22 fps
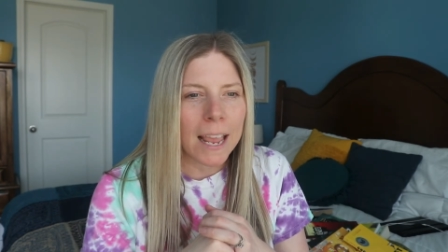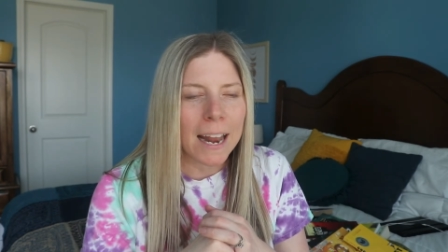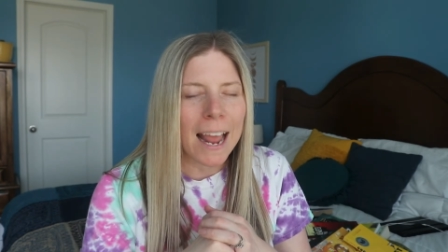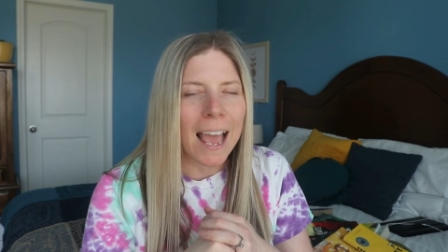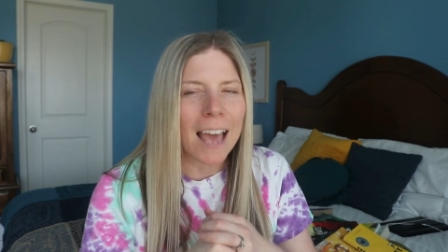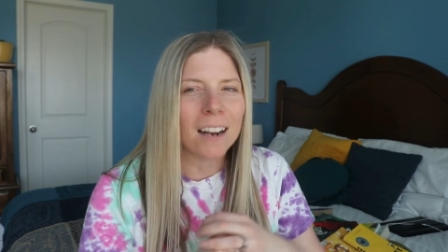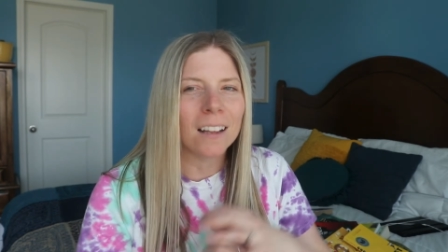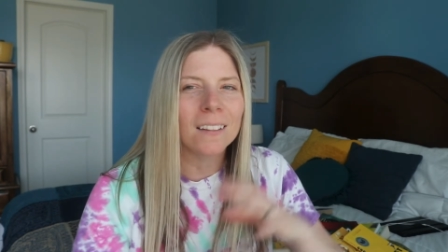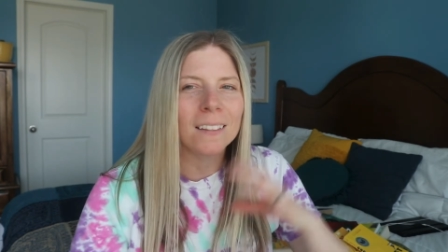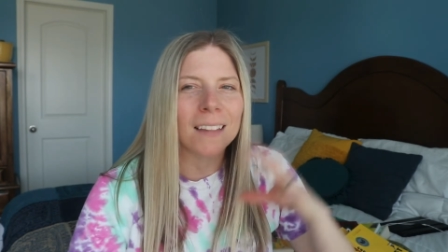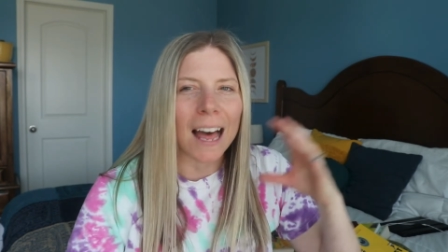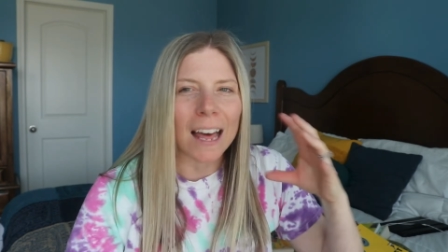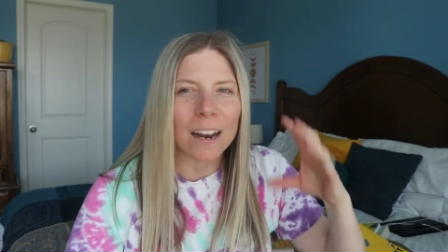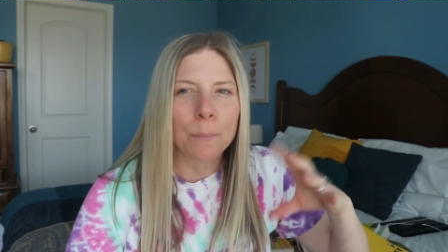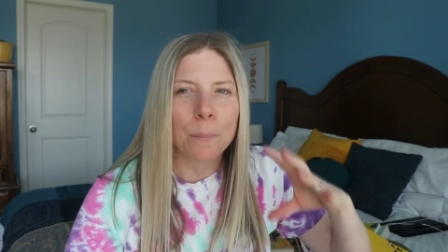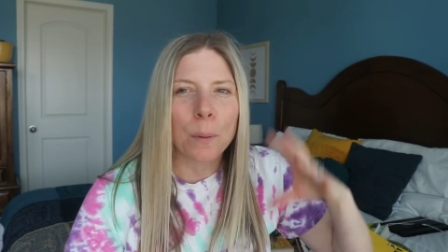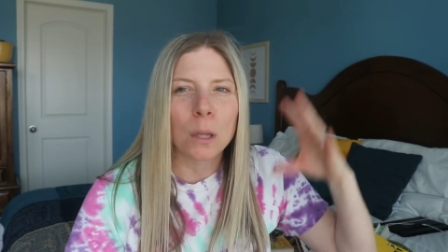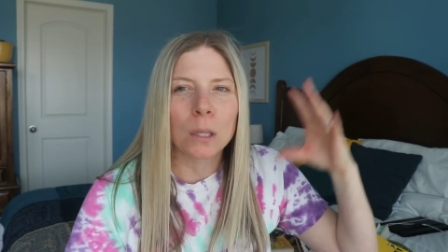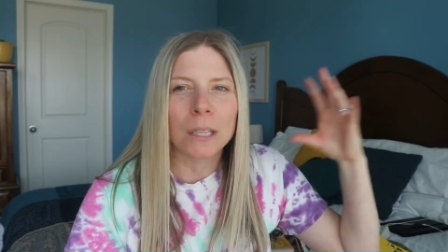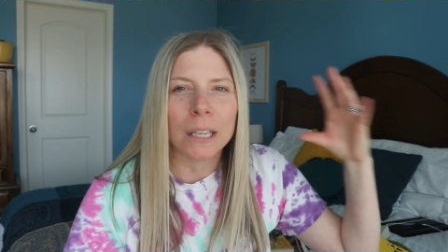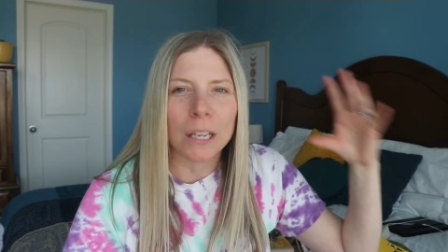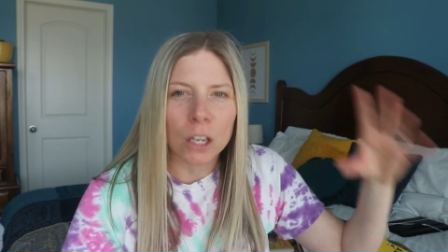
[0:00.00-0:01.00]
it had a lot of
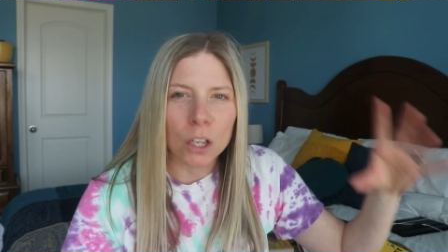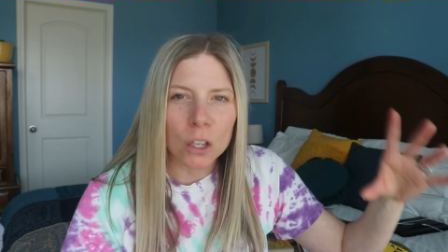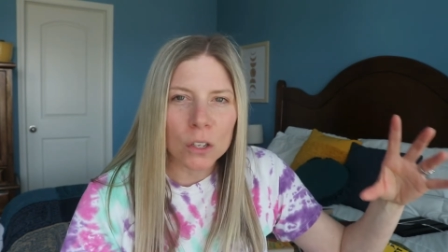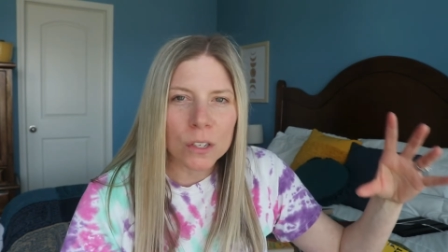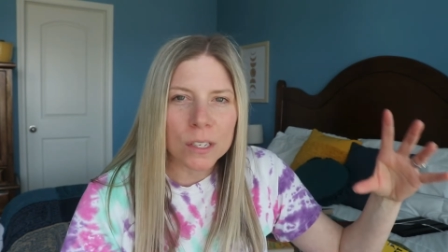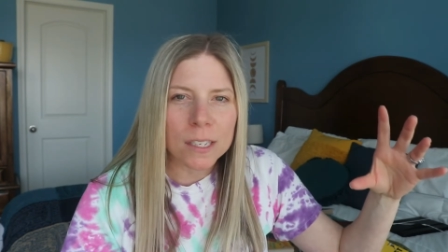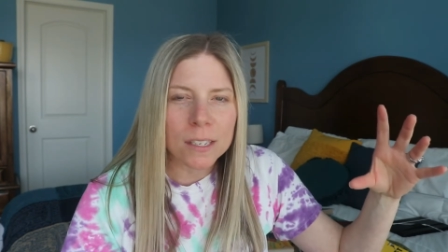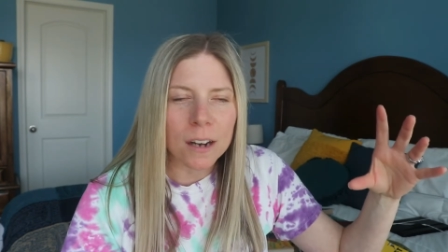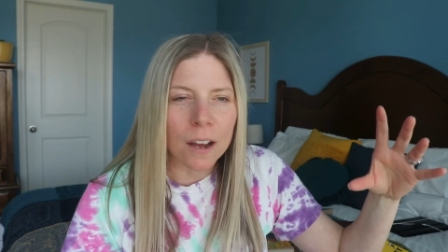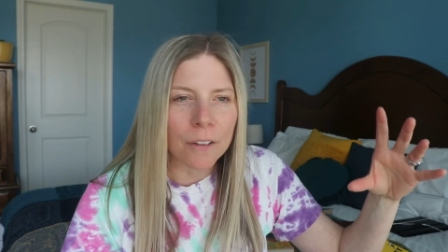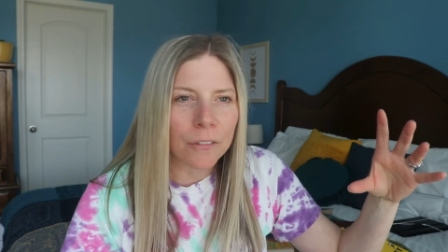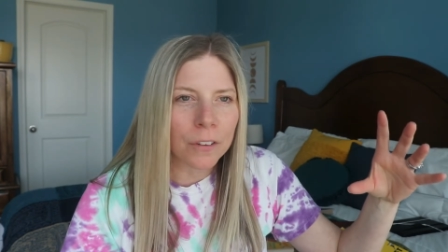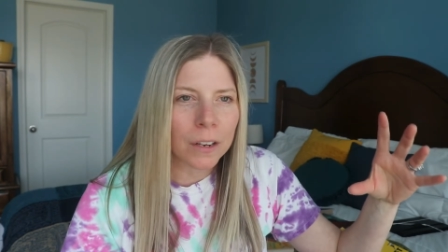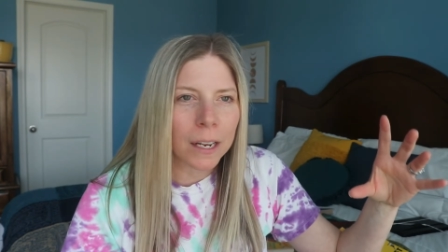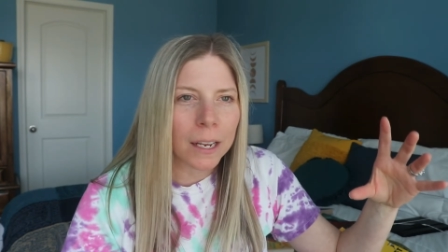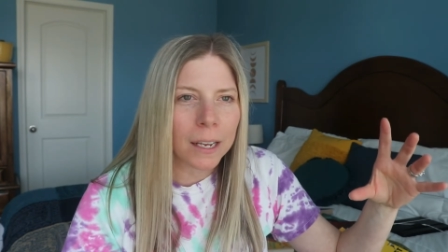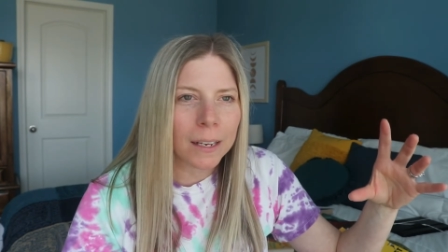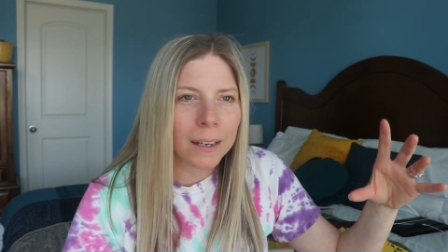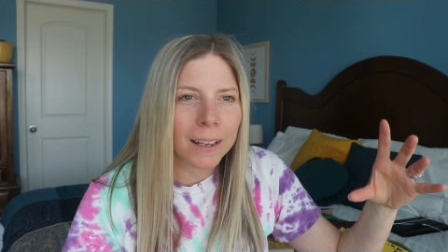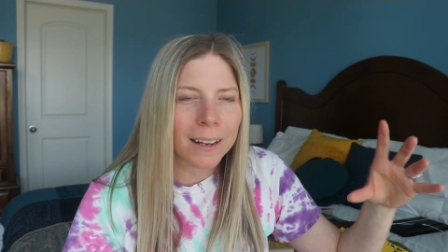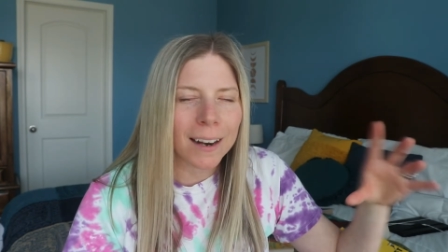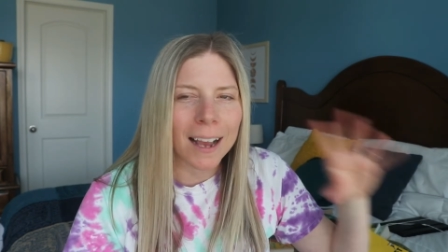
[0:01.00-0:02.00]
political stuff in
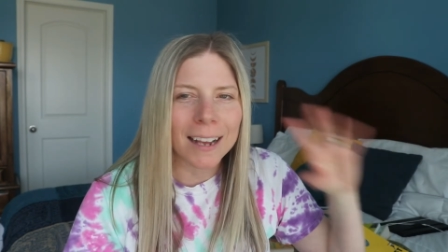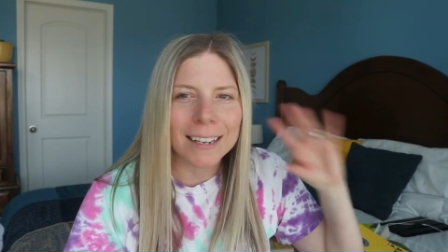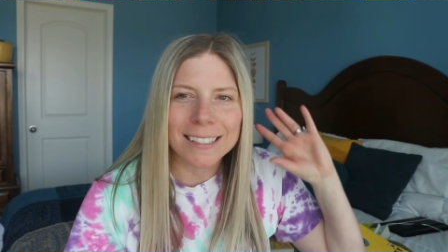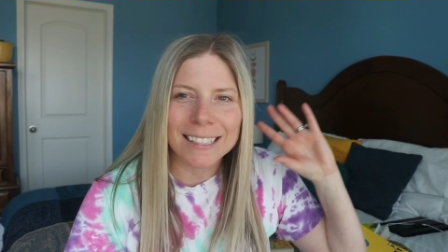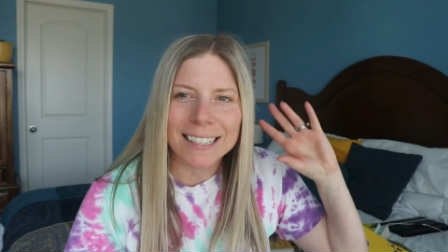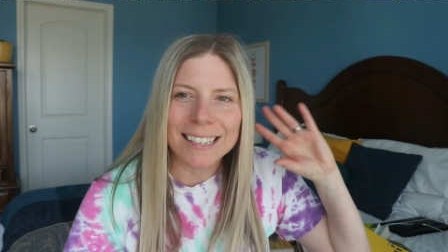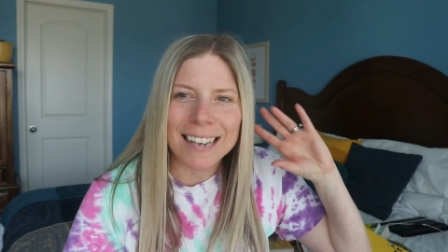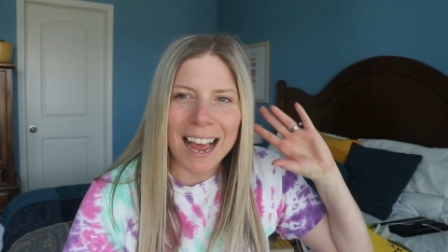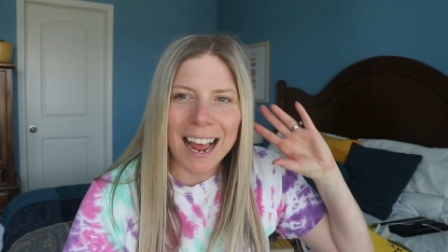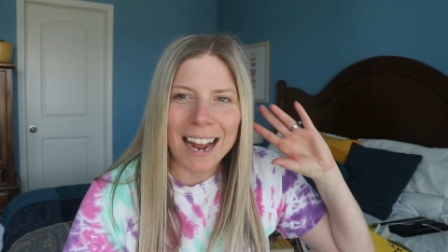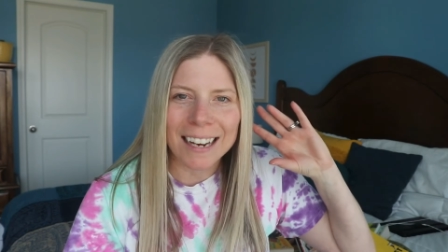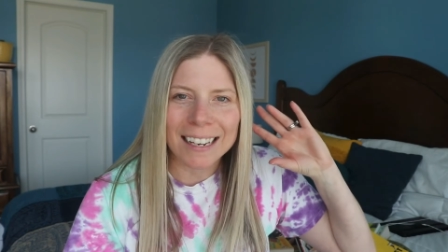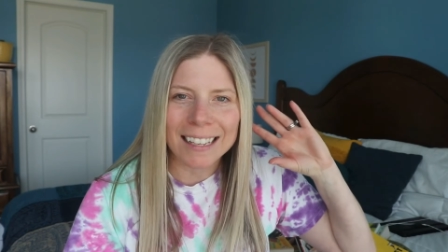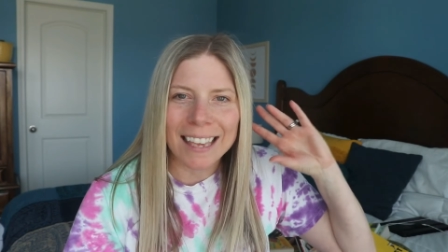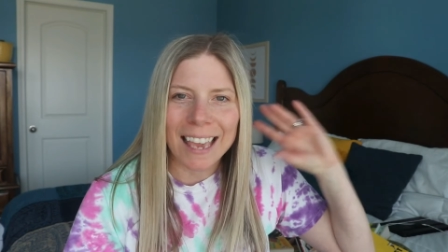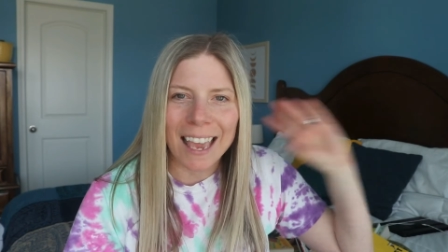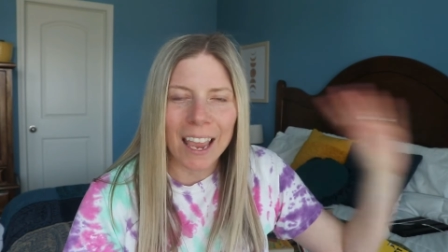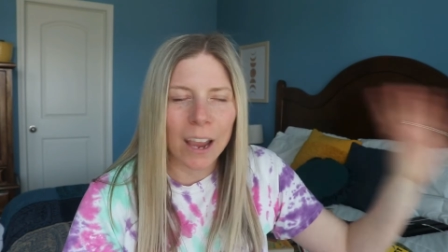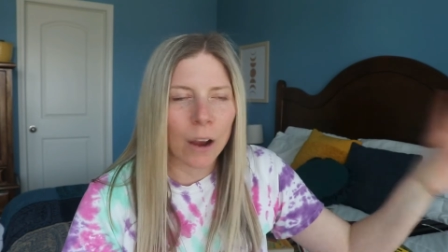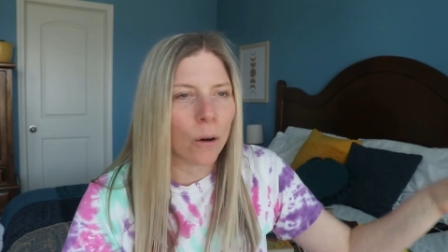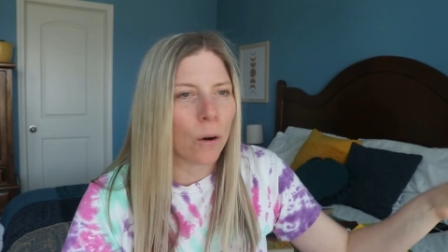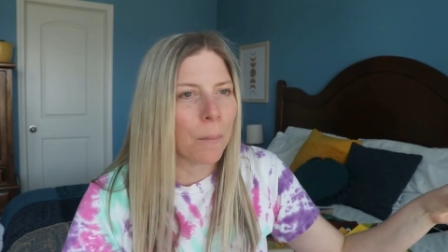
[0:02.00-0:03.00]
it and I did not
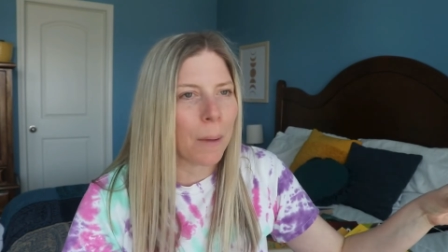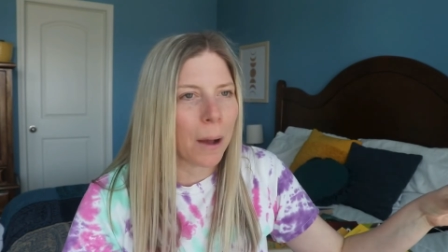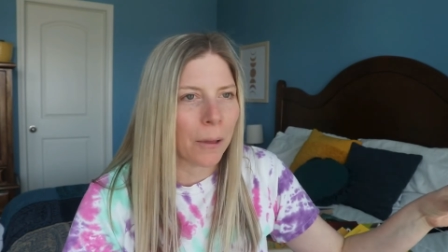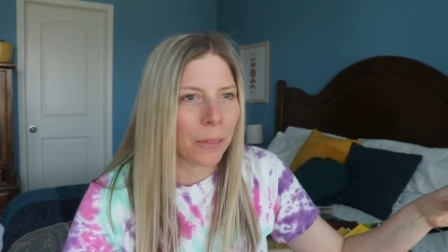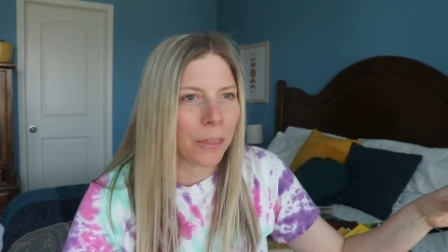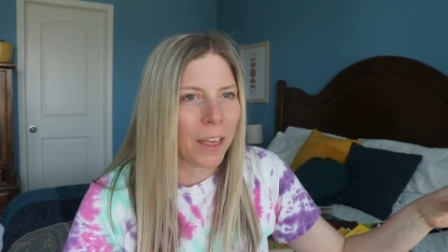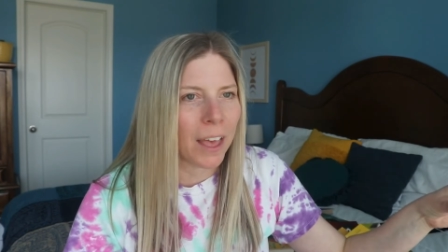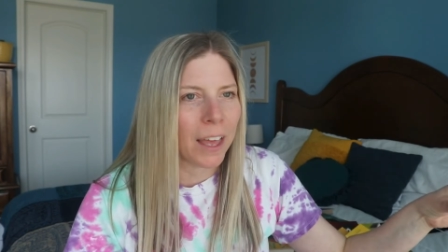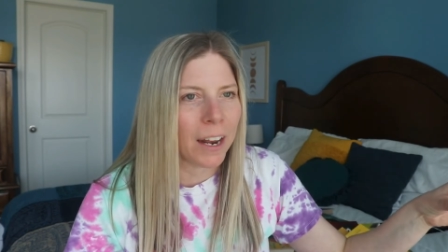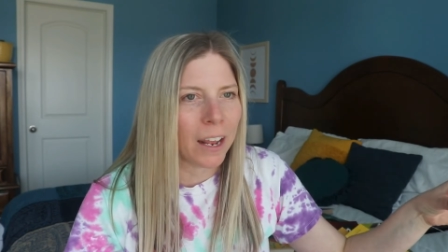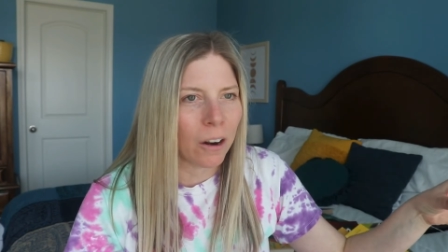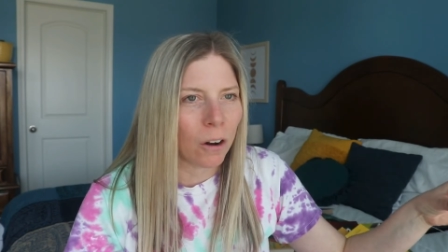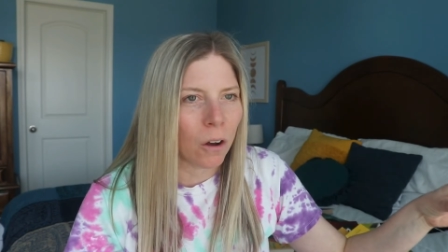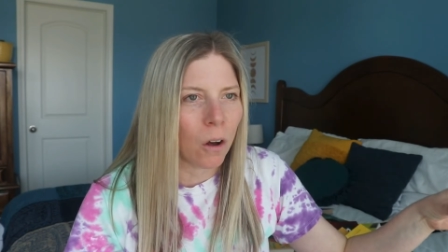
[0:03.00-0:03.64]
care about that at